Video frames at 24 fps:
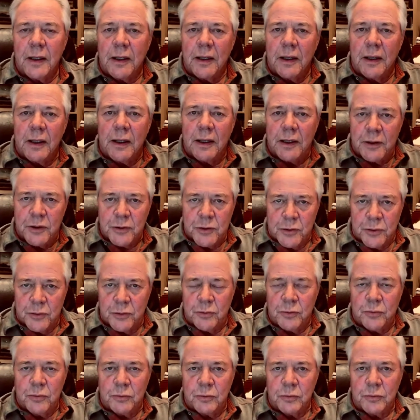And
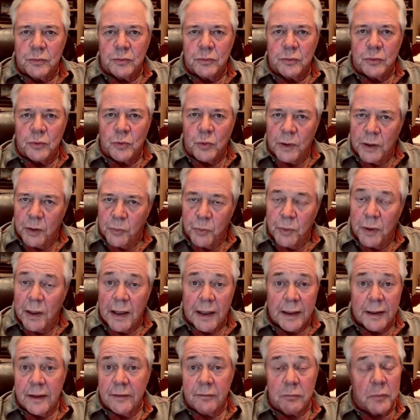two, why would I
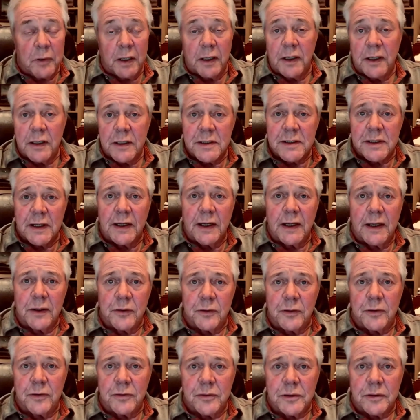give money to St.
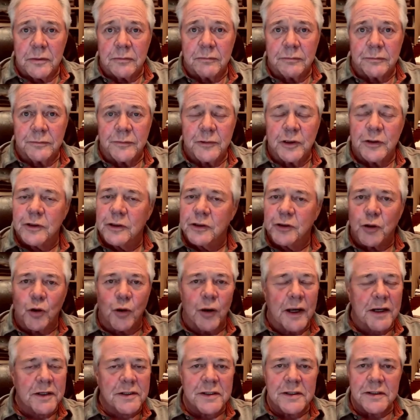Andrews? As
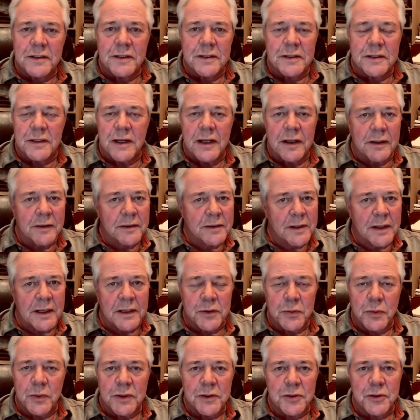crass as it sounds, that's
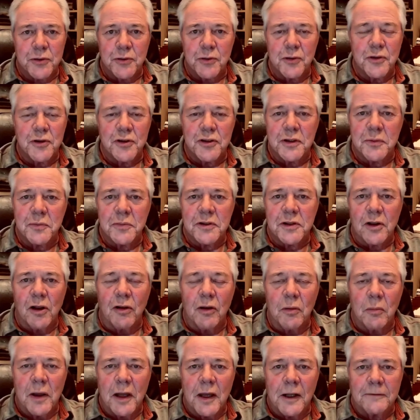what stewardship's all
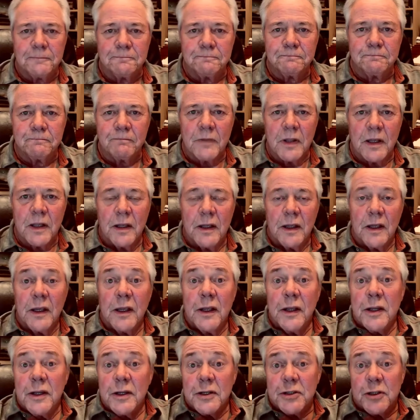about.
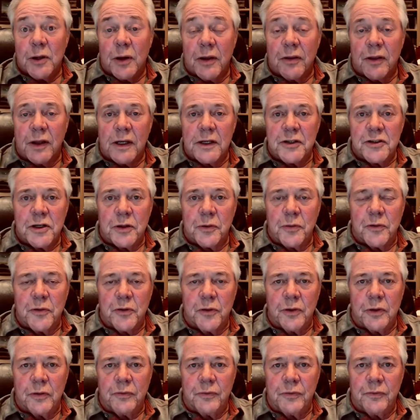So I thought I'd share with you
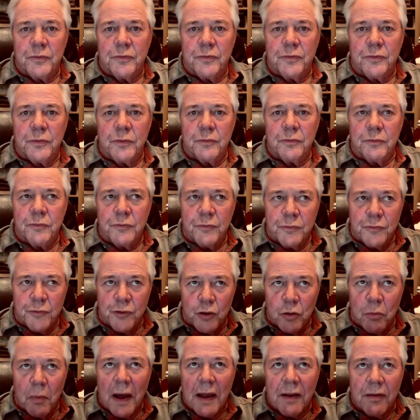a few of
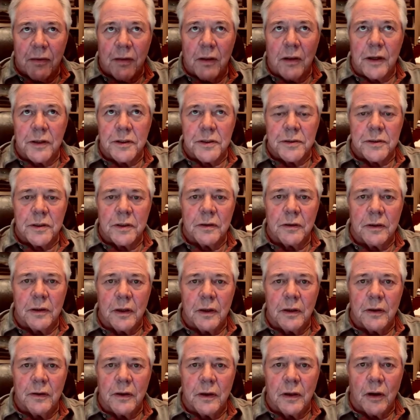my thoughts
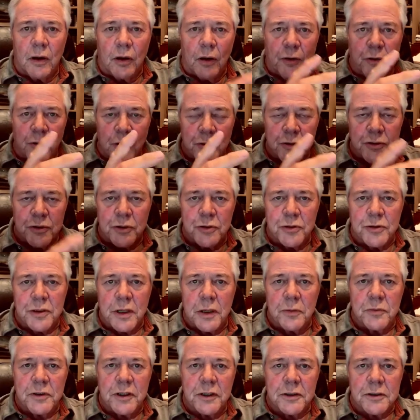on those two
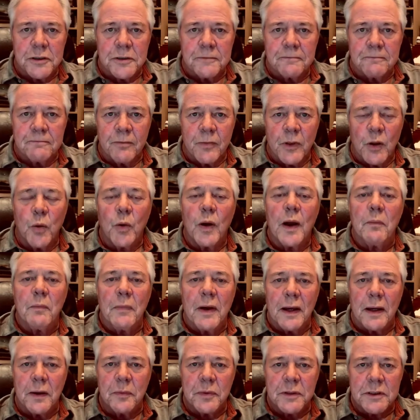subjects. Why am I an
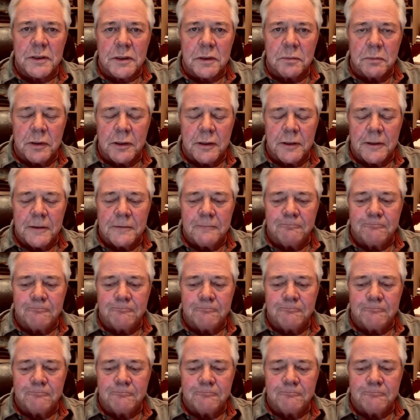Episcopalian?